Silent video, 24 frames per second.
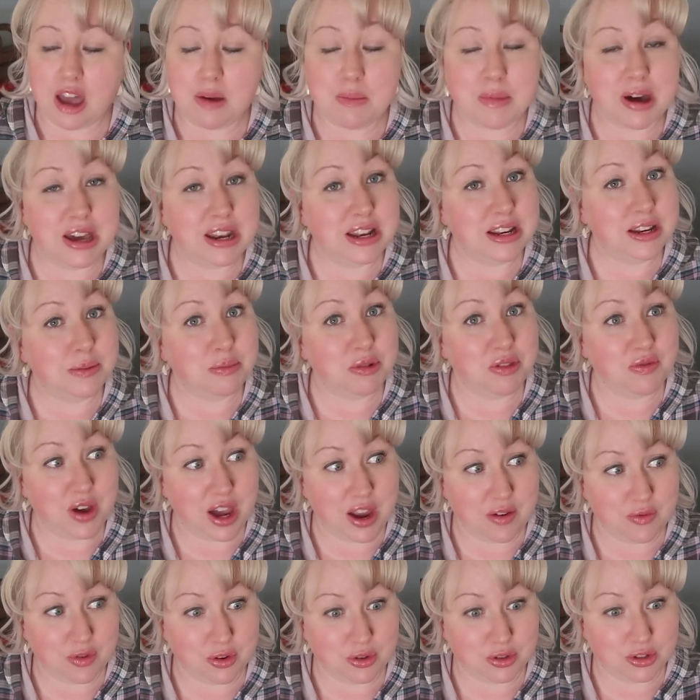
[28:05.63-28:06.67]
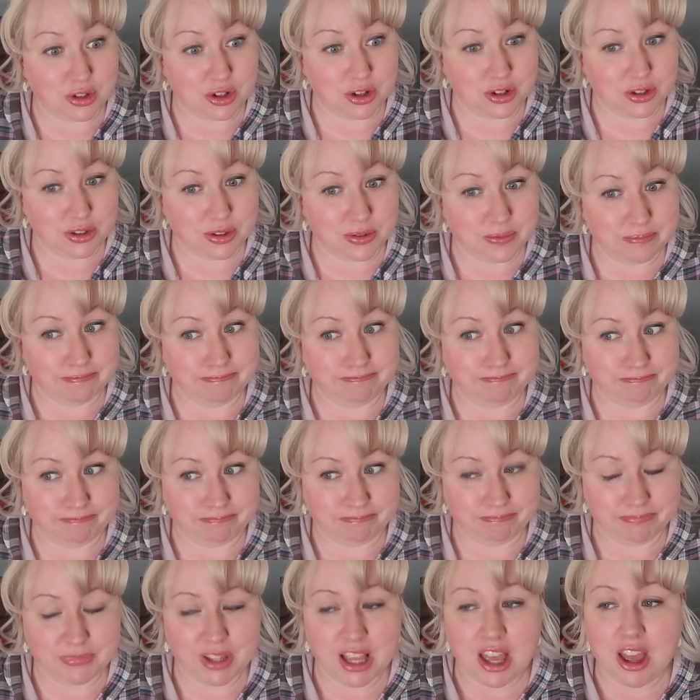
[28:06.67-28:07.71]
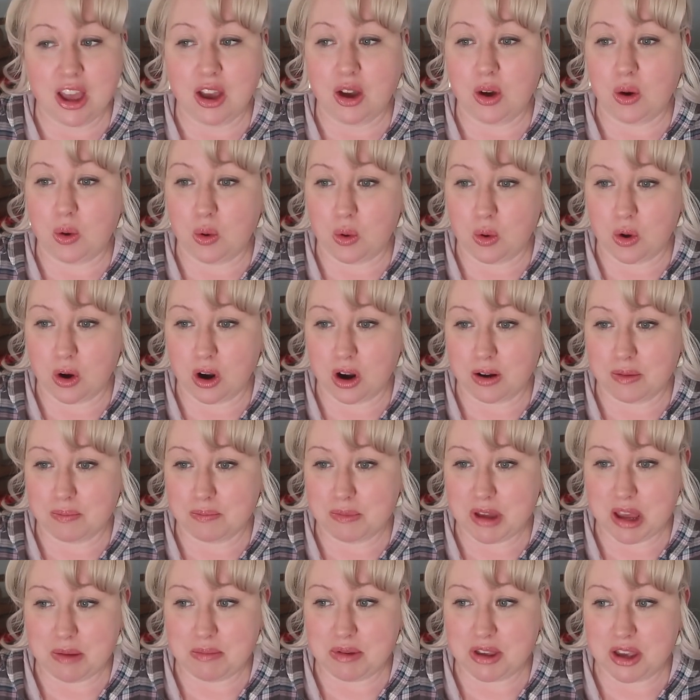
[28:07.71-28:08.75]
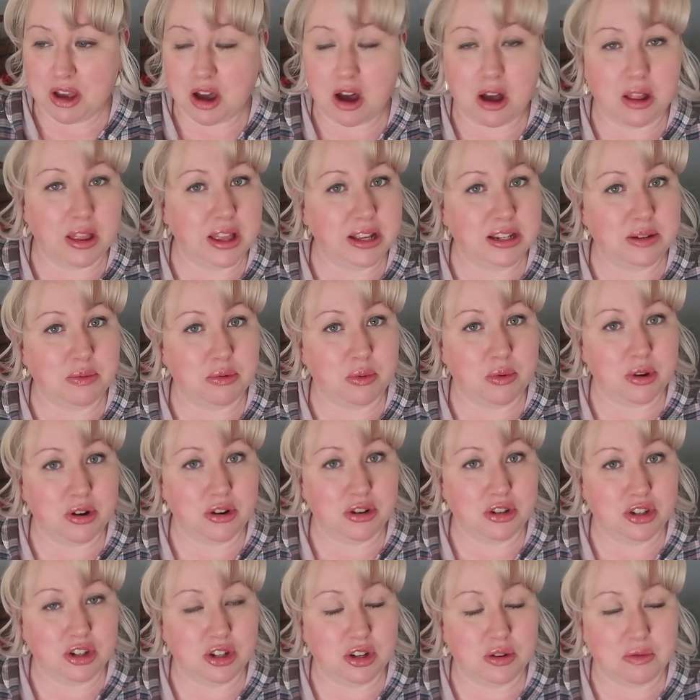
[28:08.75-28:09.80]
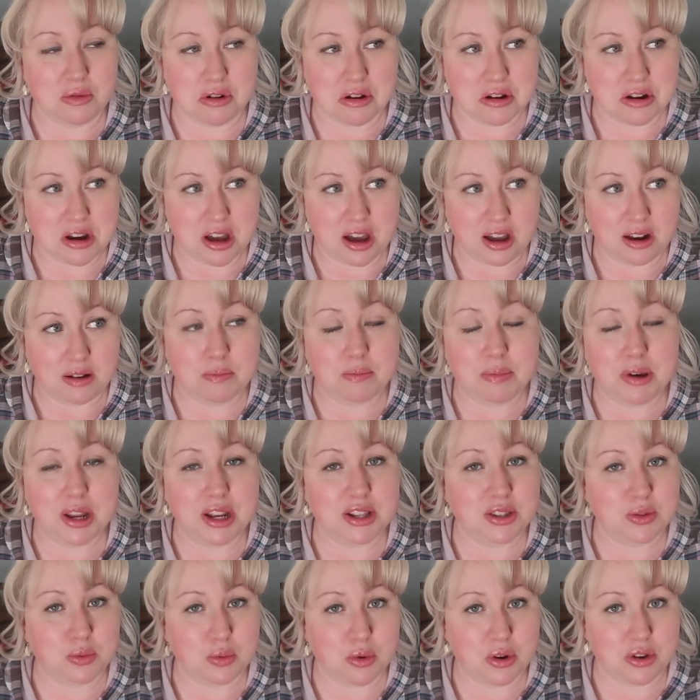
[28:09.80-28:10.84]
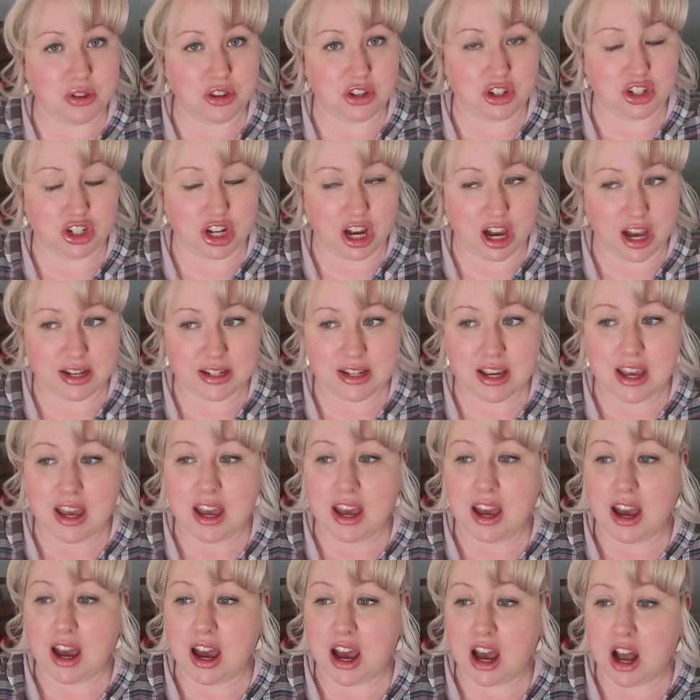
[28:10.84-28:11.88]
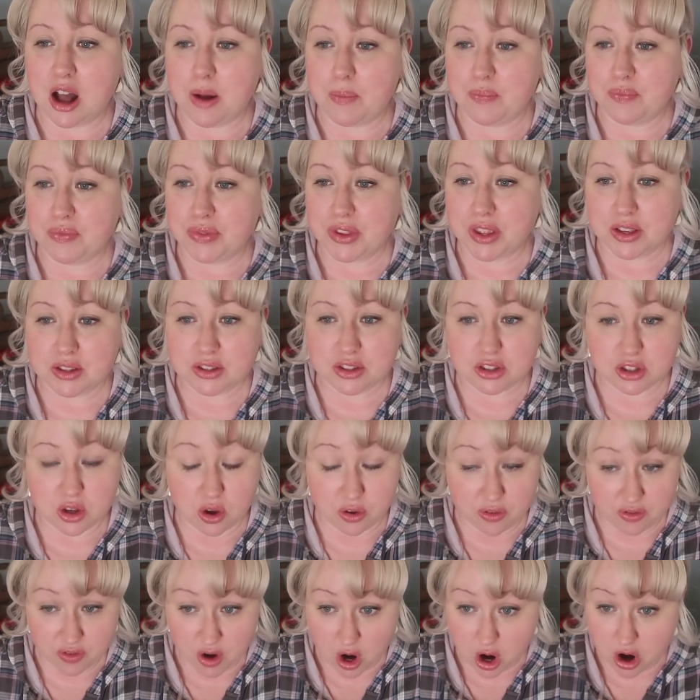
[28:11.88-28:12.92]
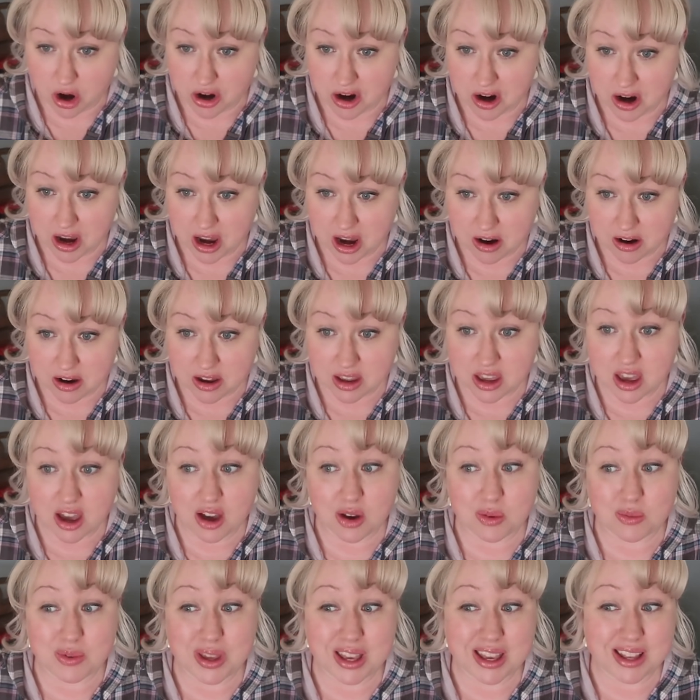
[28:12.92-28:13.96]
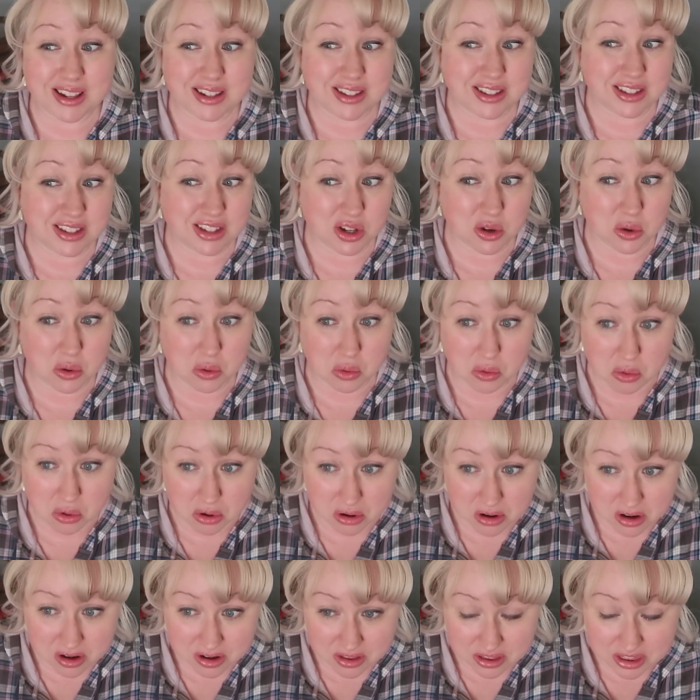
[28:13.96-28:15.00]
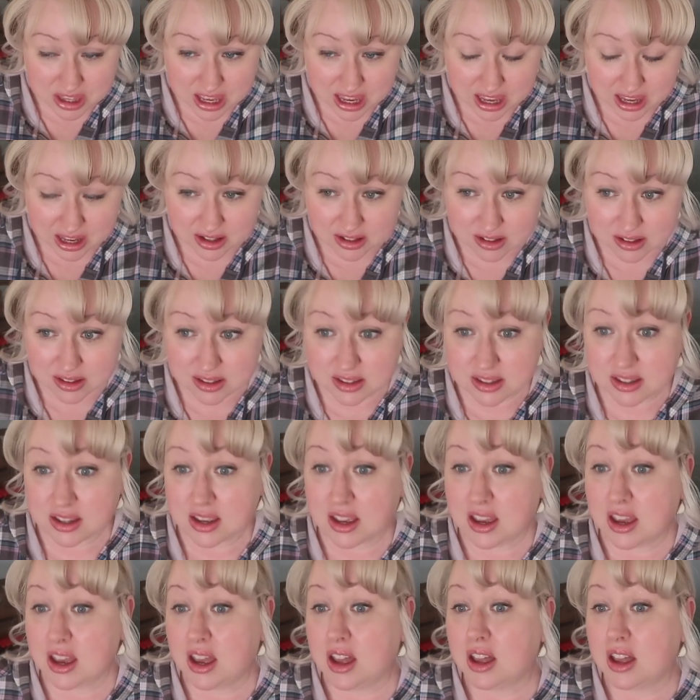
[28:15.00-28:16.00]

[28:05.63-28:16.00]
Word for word: I might end up with five roosters, mm -hmm, or maybe I'll end up with one or two or none, but it's worth a shot. Um, so far in our area, we can still order things.